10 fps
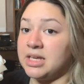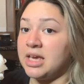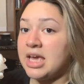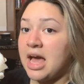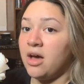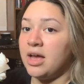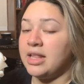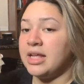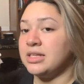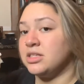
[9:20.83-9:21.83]
out, and
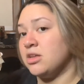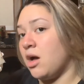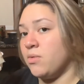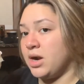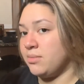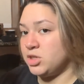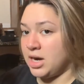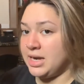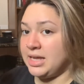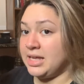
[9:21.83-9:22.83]
that's not what I'm trying
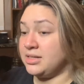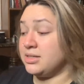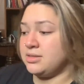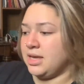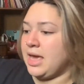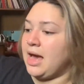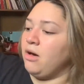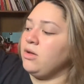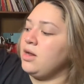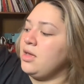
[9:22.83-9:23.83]
to get to stick
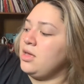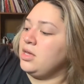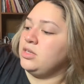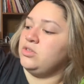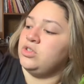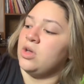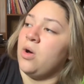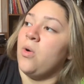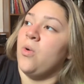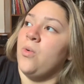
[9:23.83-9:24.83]
out.
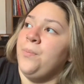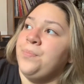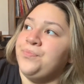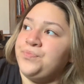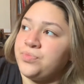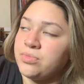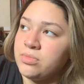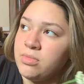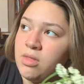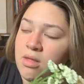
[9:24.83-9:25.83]
So
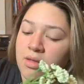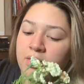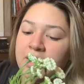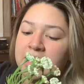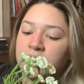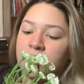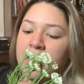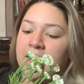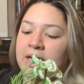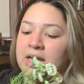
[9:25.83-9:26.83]
that's why
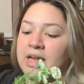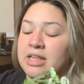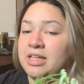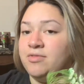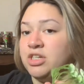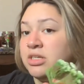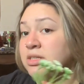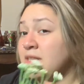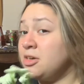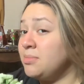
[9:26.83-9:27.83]
I kind of leave just a
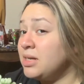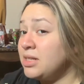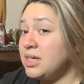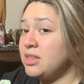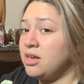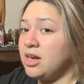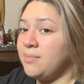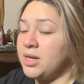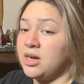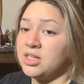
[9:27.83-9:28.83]
little bit of length on it,
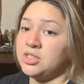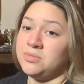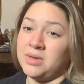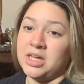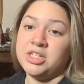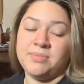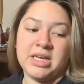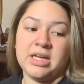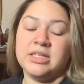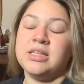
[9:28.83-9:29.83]
but not too much,
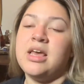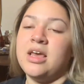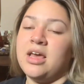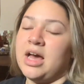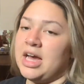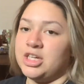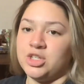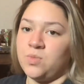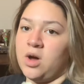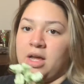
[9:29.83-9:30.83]
because I just
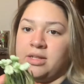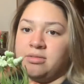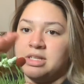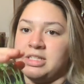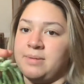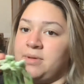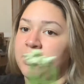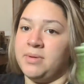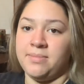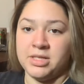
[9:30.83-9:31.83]
want the tip of the
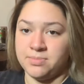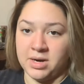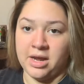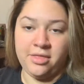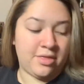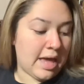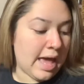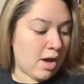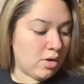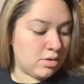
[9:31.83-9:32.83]
baby's breath
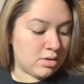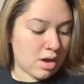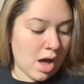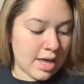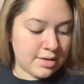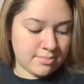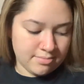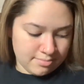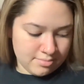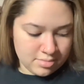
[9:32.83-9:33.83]
out, not
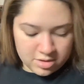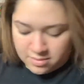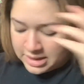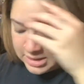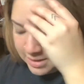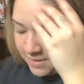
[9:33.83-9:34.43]
the rest of it. As